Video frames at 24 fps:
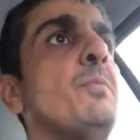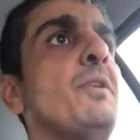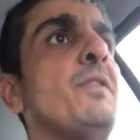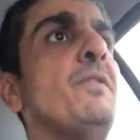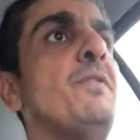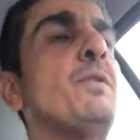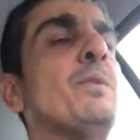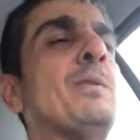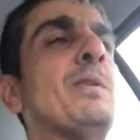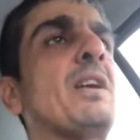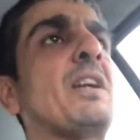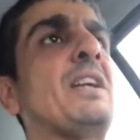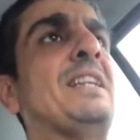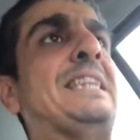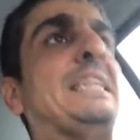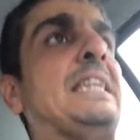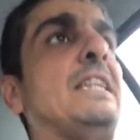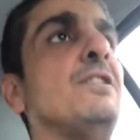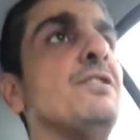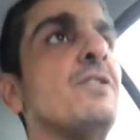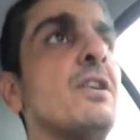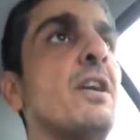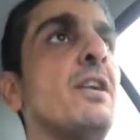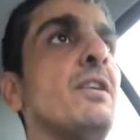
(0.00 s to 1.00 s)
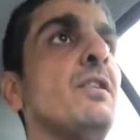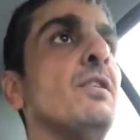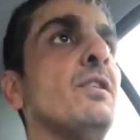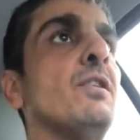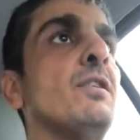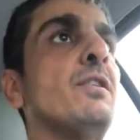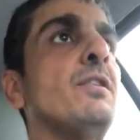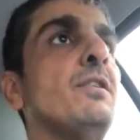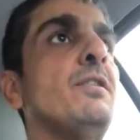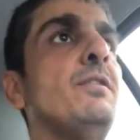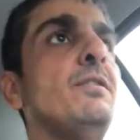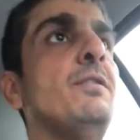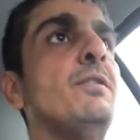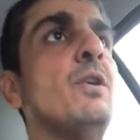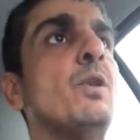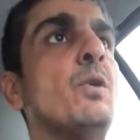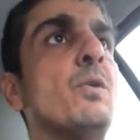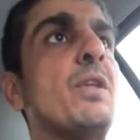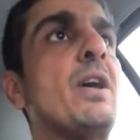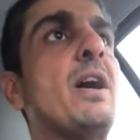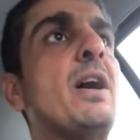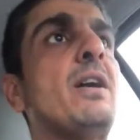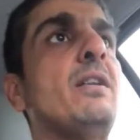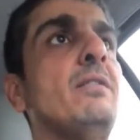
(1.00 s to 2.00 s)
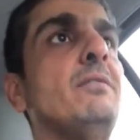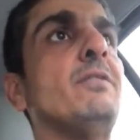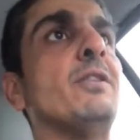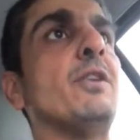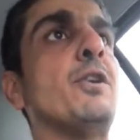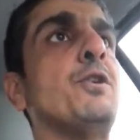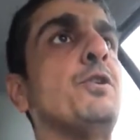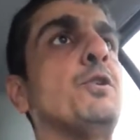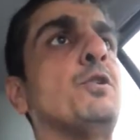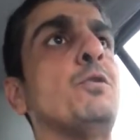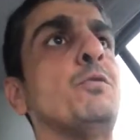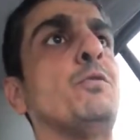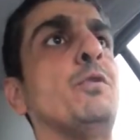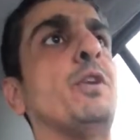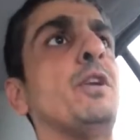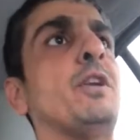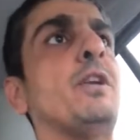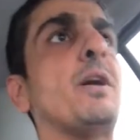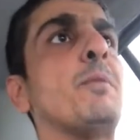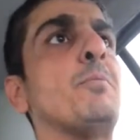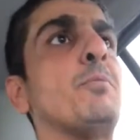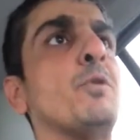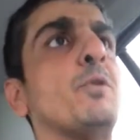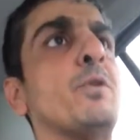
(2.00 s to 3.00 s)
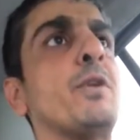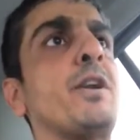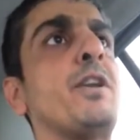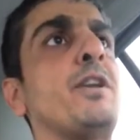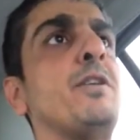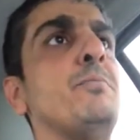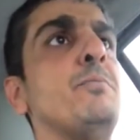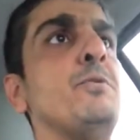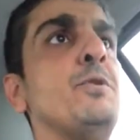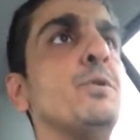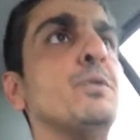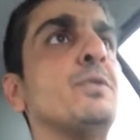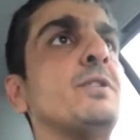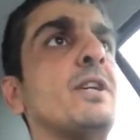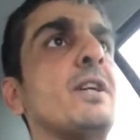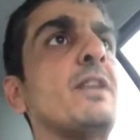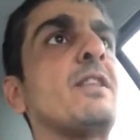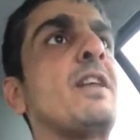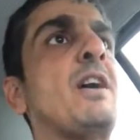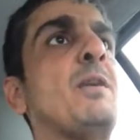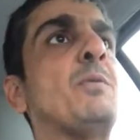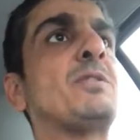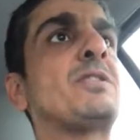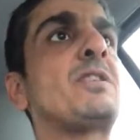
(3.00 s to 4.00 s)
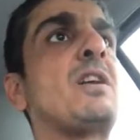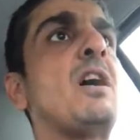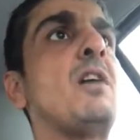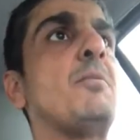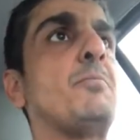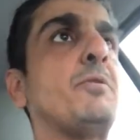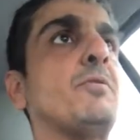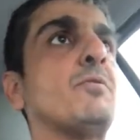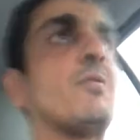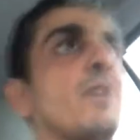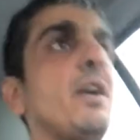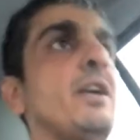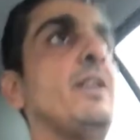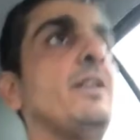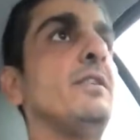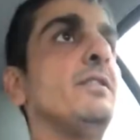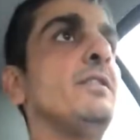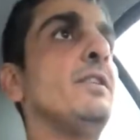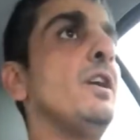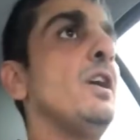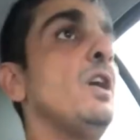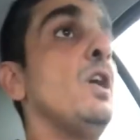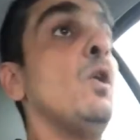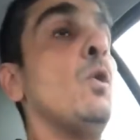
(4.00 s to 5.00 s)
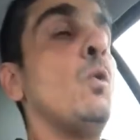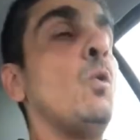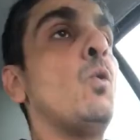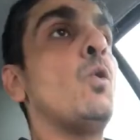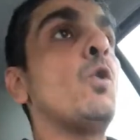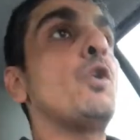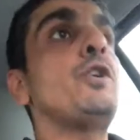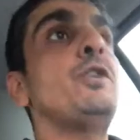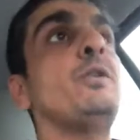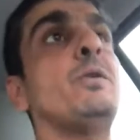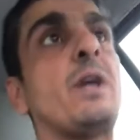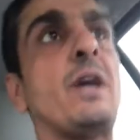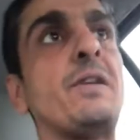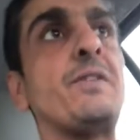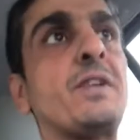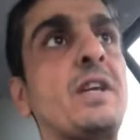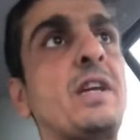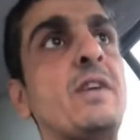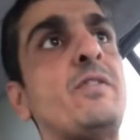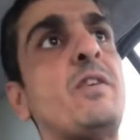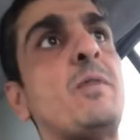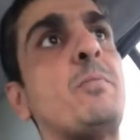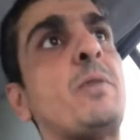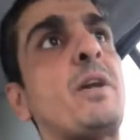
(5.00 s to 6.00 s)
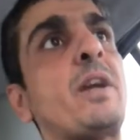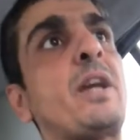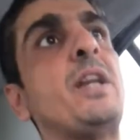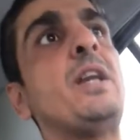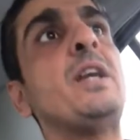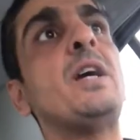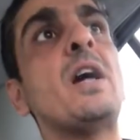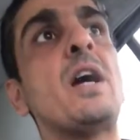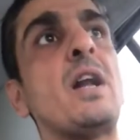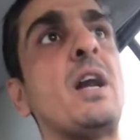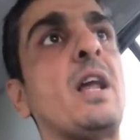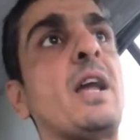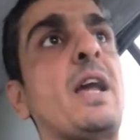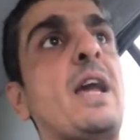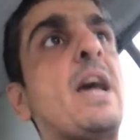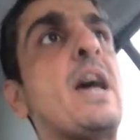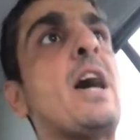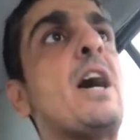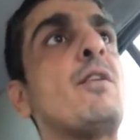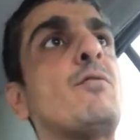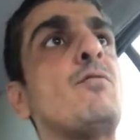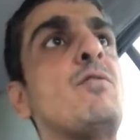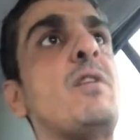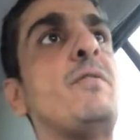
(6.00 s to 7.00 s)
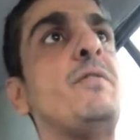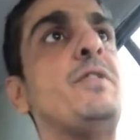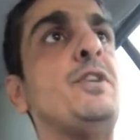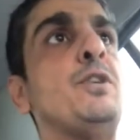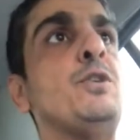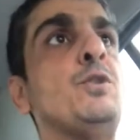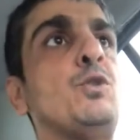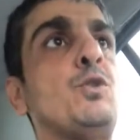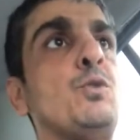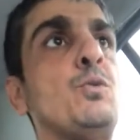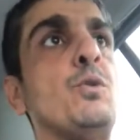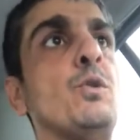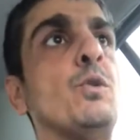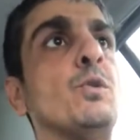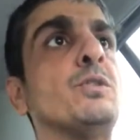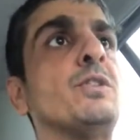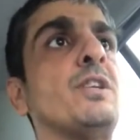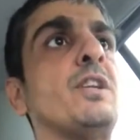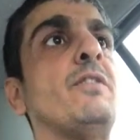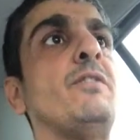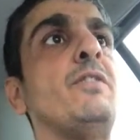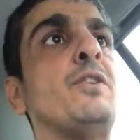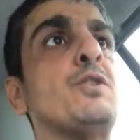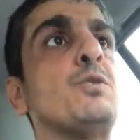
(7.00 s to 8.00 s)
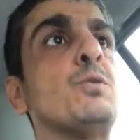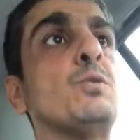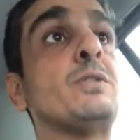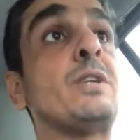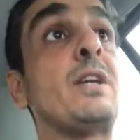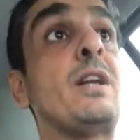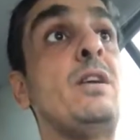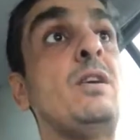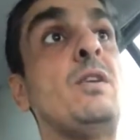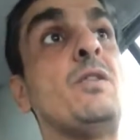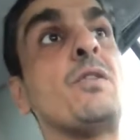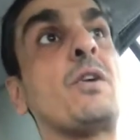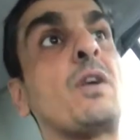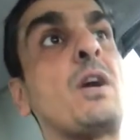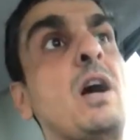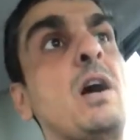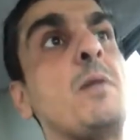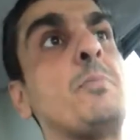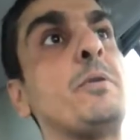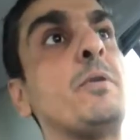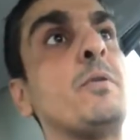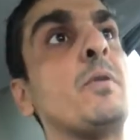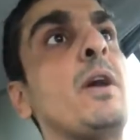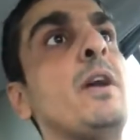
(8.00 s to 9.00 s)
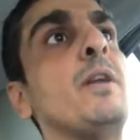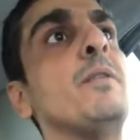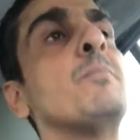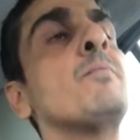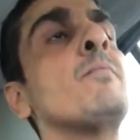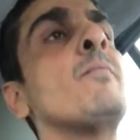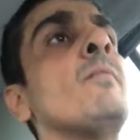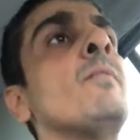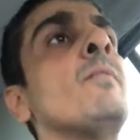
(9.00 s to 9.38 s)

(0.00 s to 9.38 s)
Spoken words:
If you're, a DJ, you know that, you couldn't really upload any music that was copyrighted, or you would have to give up, any kind of, ad revenue to those individuals that held the copyright.